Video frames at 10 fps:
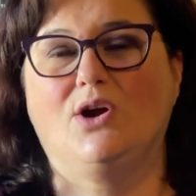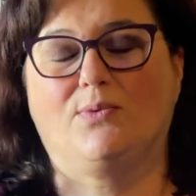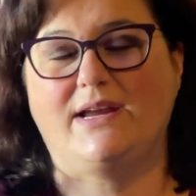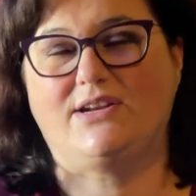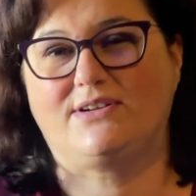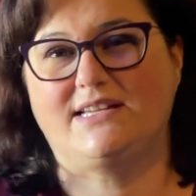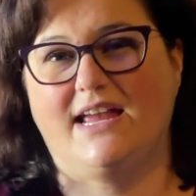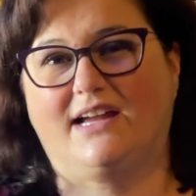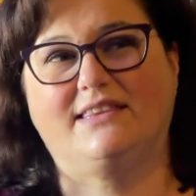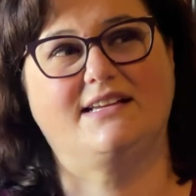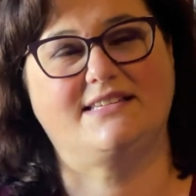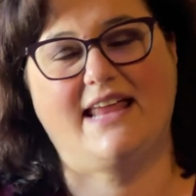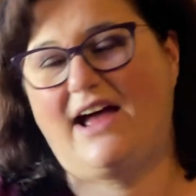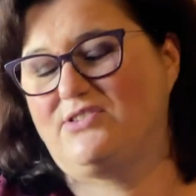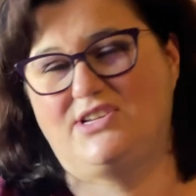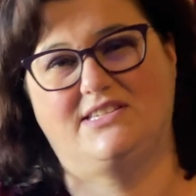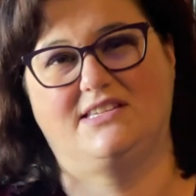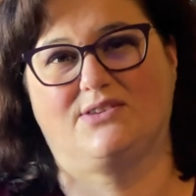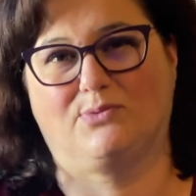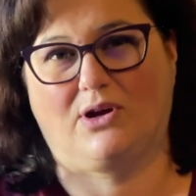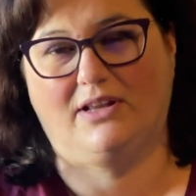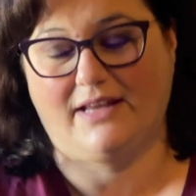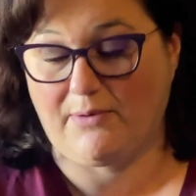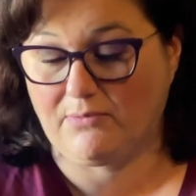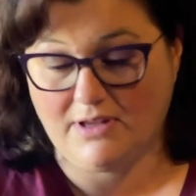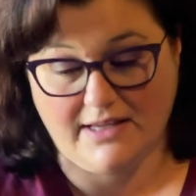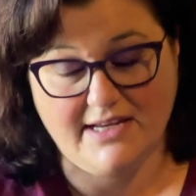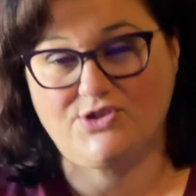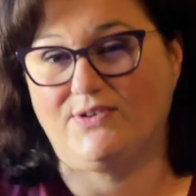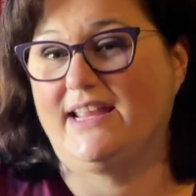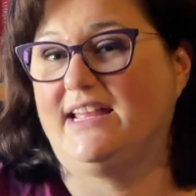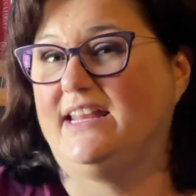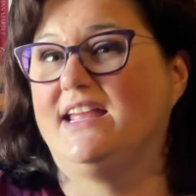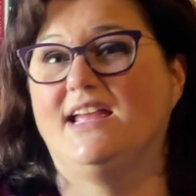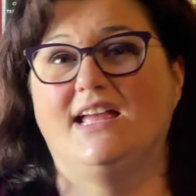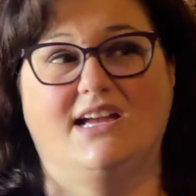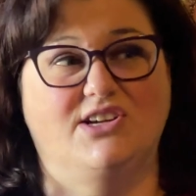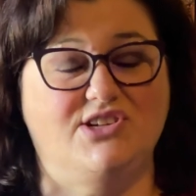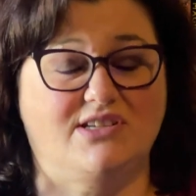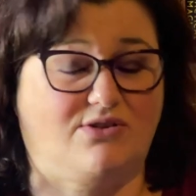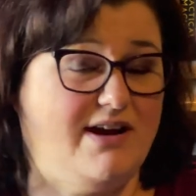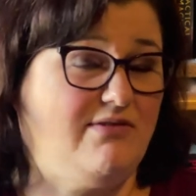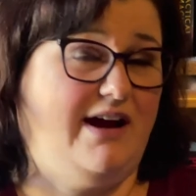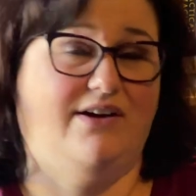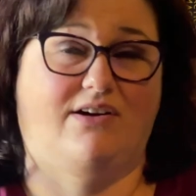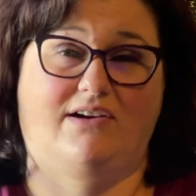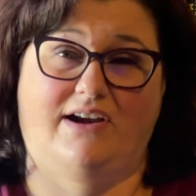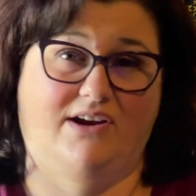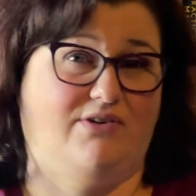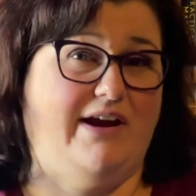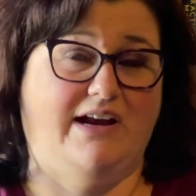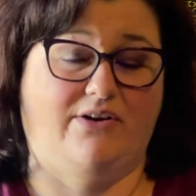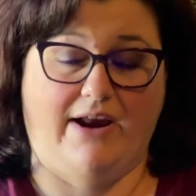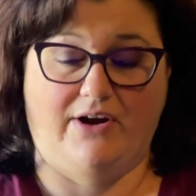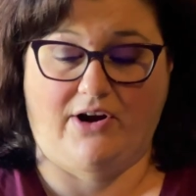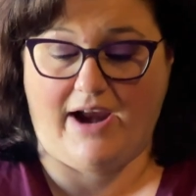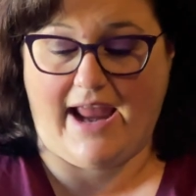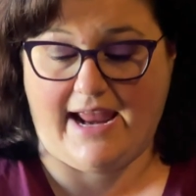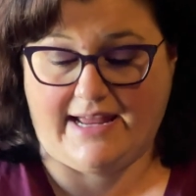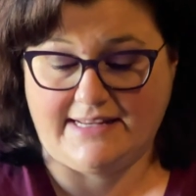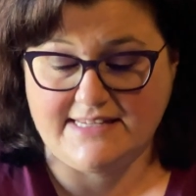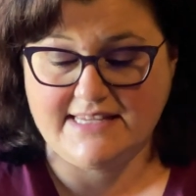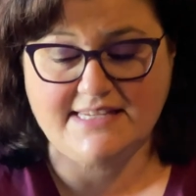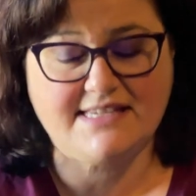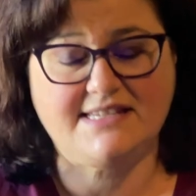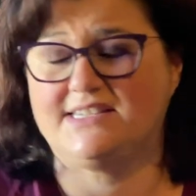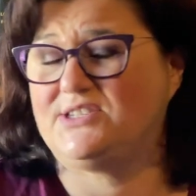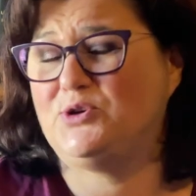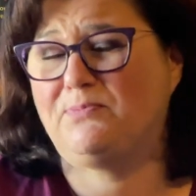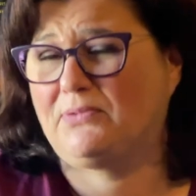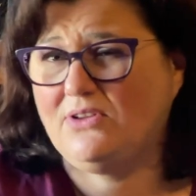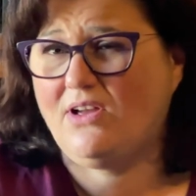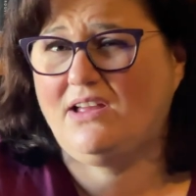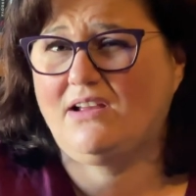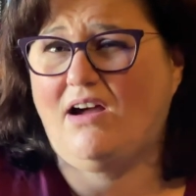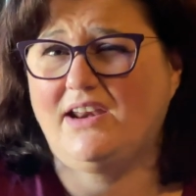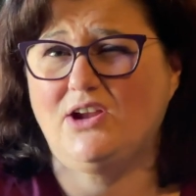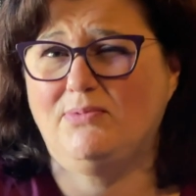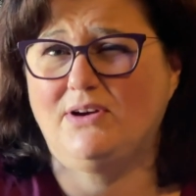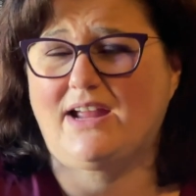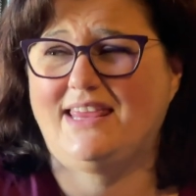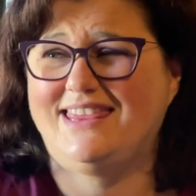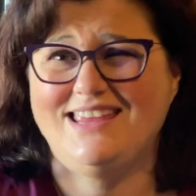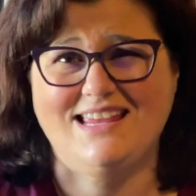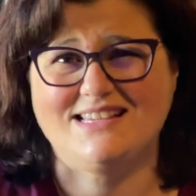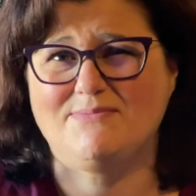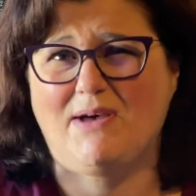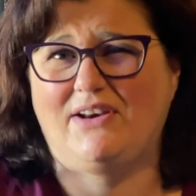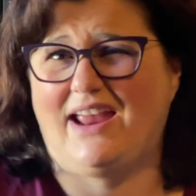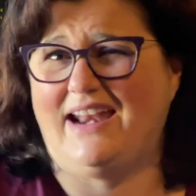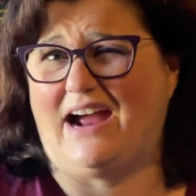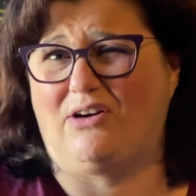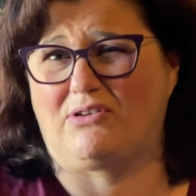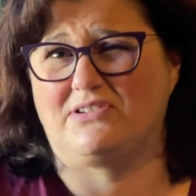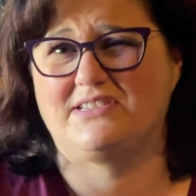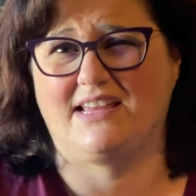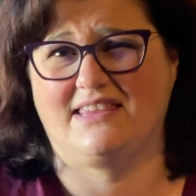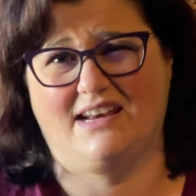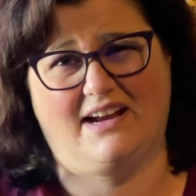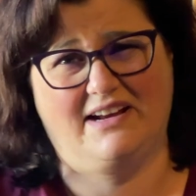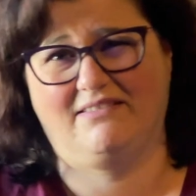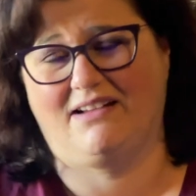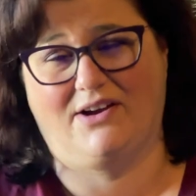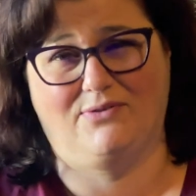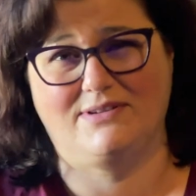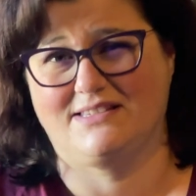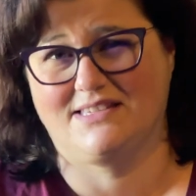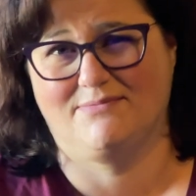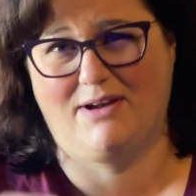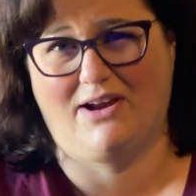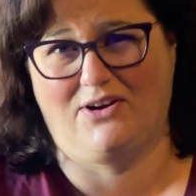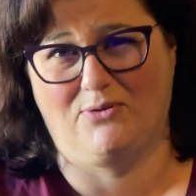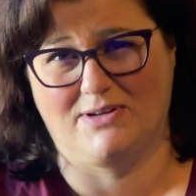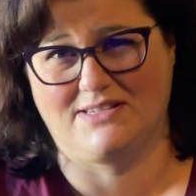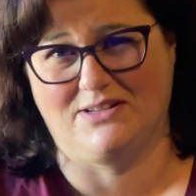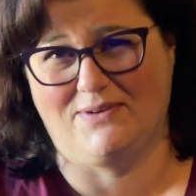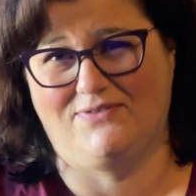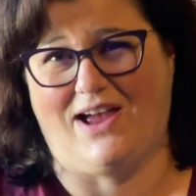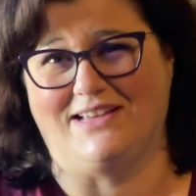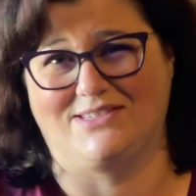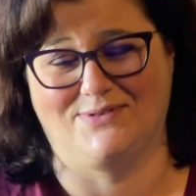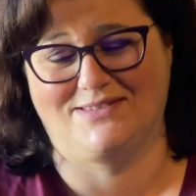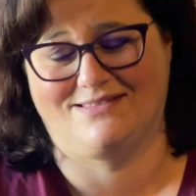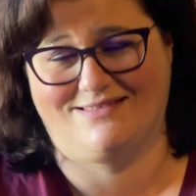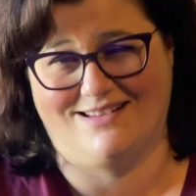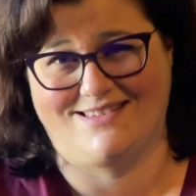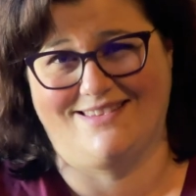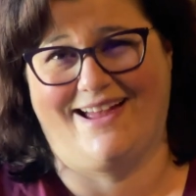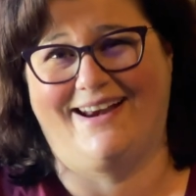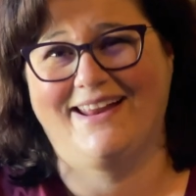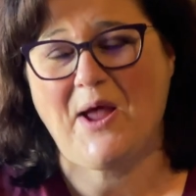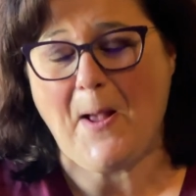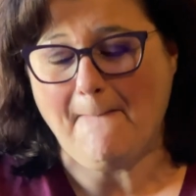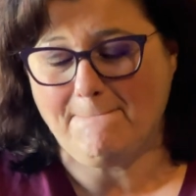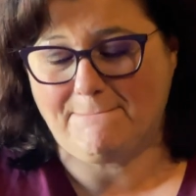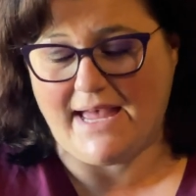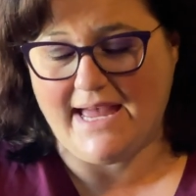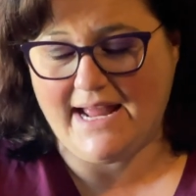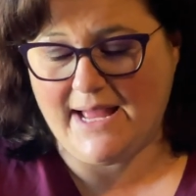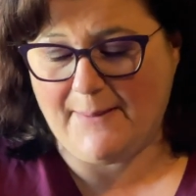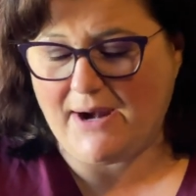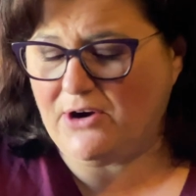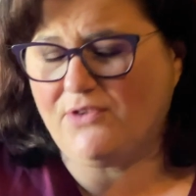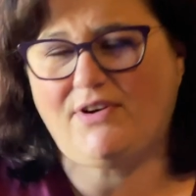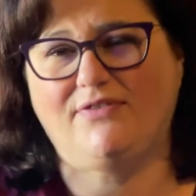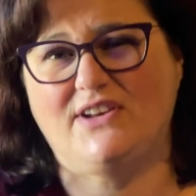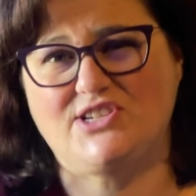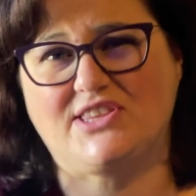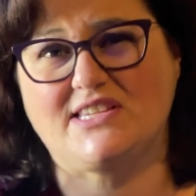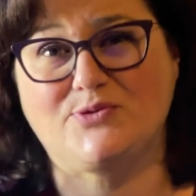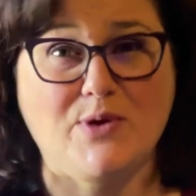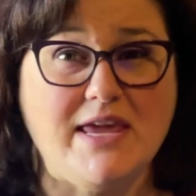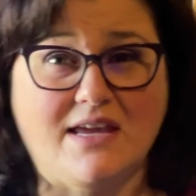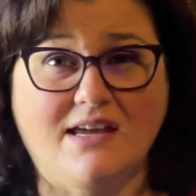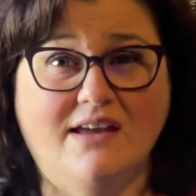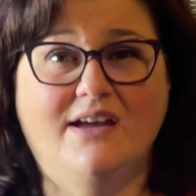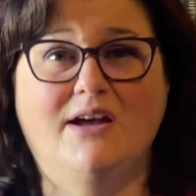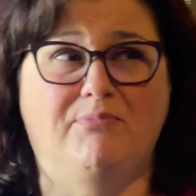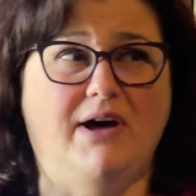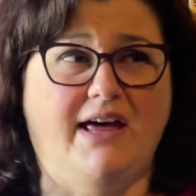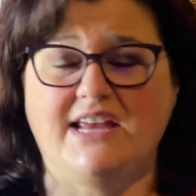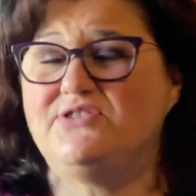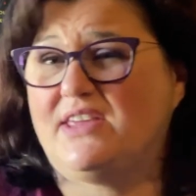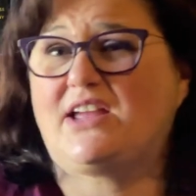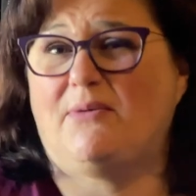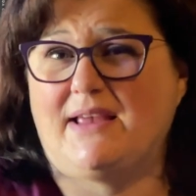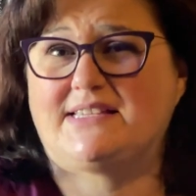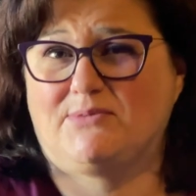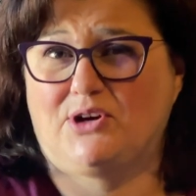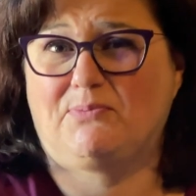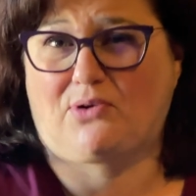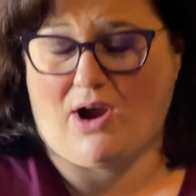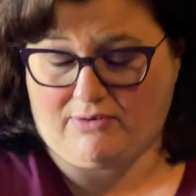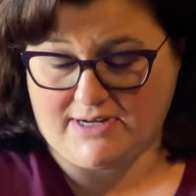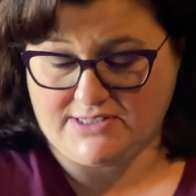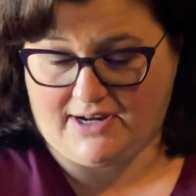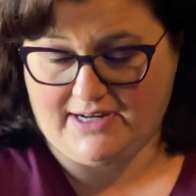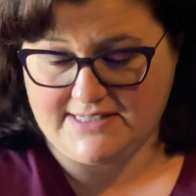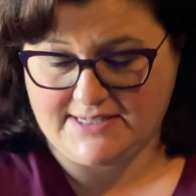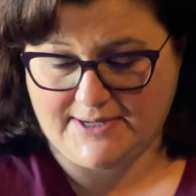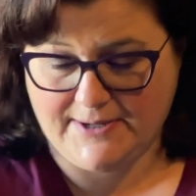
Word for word: read her take on things and how she sees the world. I'm really enjoying it. She's a great writer and a great narrator. And this isn't a super long audiobook. I think it's about eight hours. And then I, I always listen to my audiobooks a little bit fast, so it's less than that. But um, I don't know if I'll finish it this week, but I do think I'll make some good progress on it.